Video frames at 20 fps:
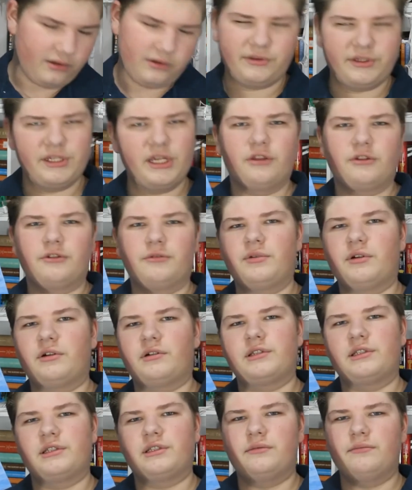the other
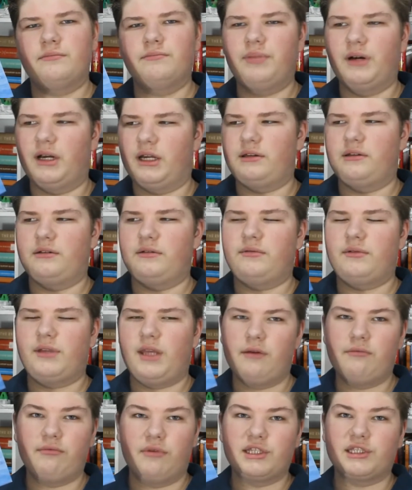books. But
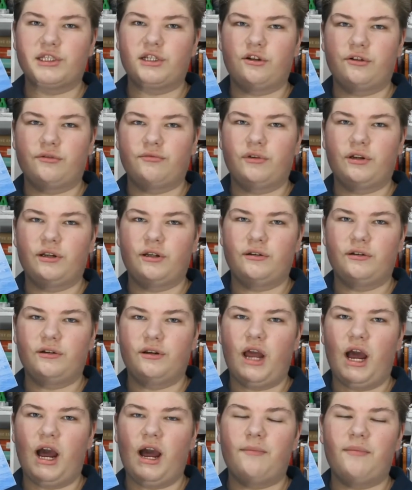it was a good one.
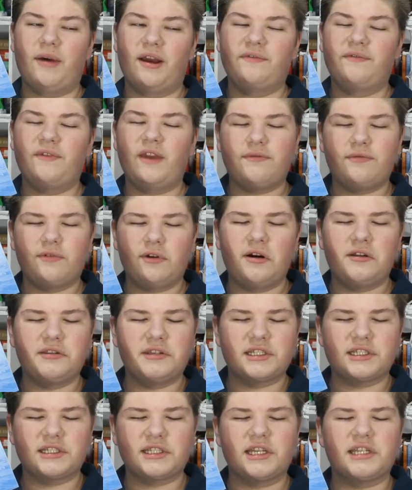Not my favorite on
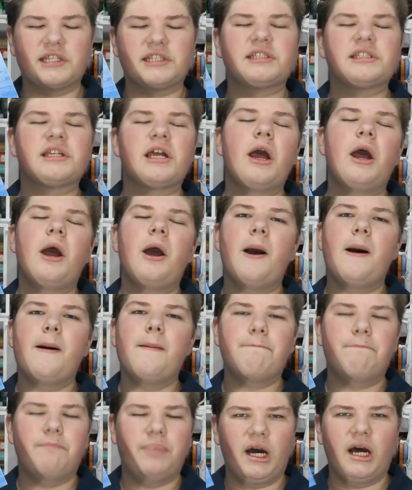this list,
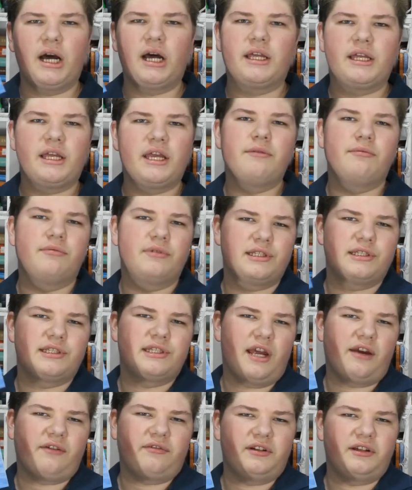but it was
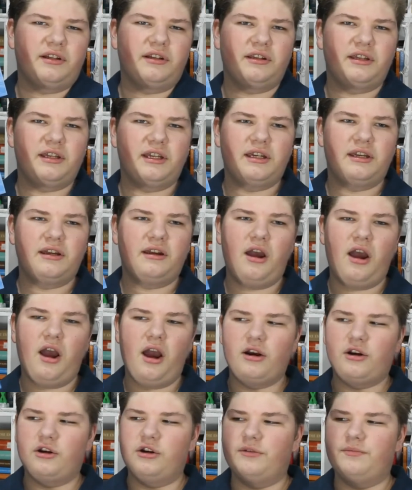definitely
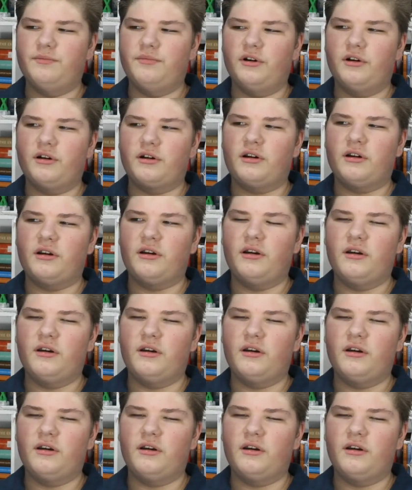a good book